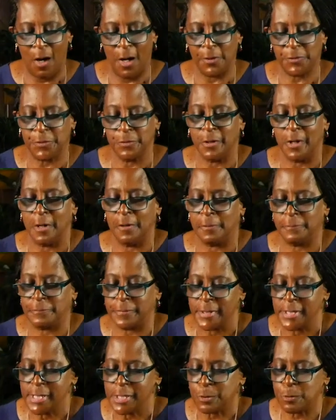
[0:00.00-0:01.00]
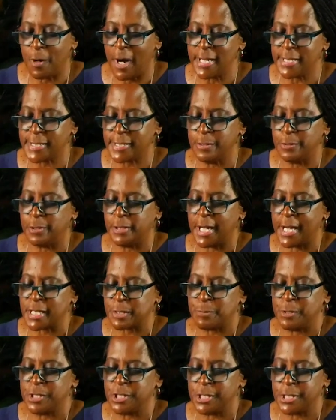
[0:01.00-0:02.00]
author of Christ centered
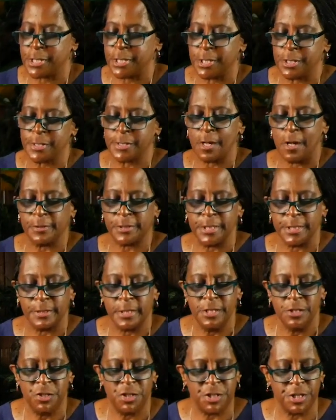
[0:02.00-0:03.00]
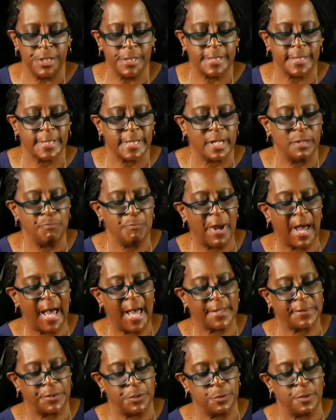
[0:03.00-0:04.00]
exposition exalting Jesus in
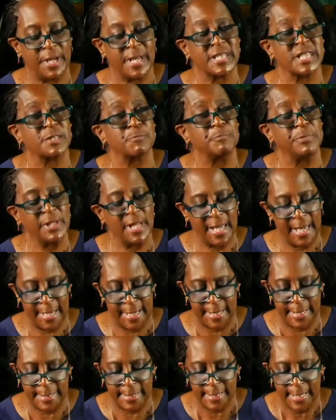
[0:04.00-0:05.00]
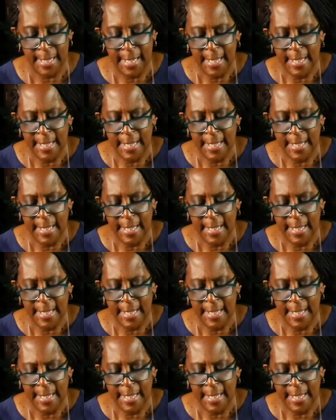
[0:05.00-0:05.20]
Matthew explained